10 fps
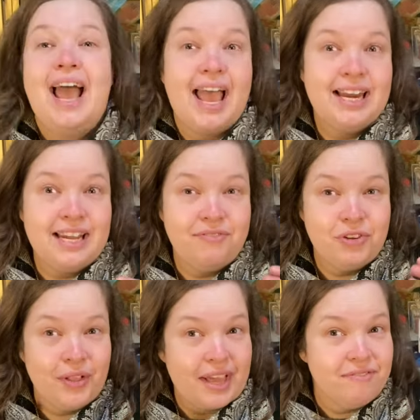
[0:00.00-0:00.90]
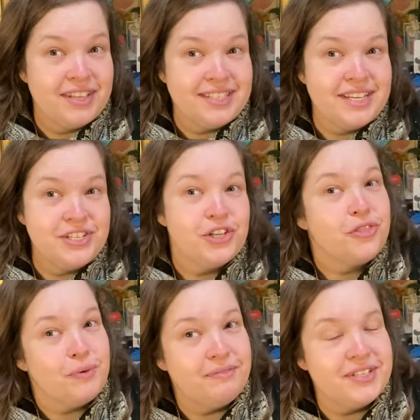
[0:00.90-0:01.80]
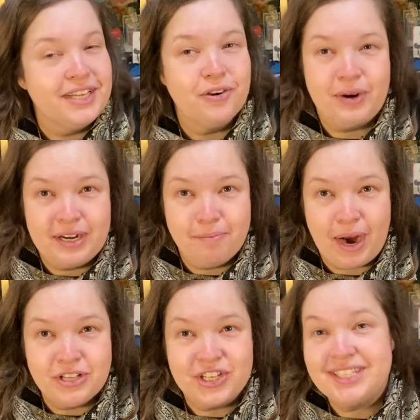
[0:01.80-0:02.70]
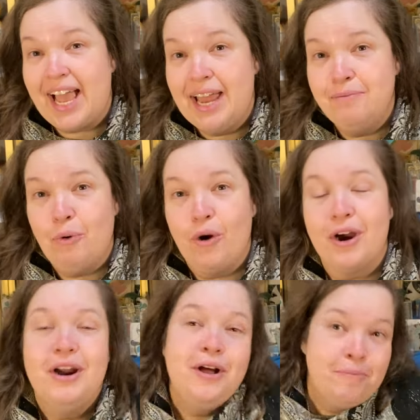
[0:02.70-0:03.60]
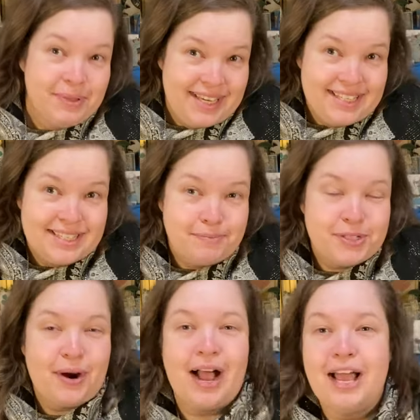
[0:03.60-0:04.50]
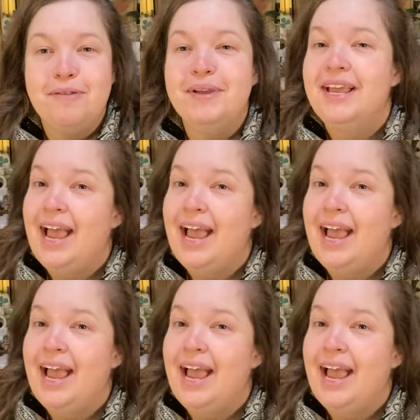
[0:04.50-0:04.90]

And if you like vintage, thrifting, creative projects, and more, please subscribe.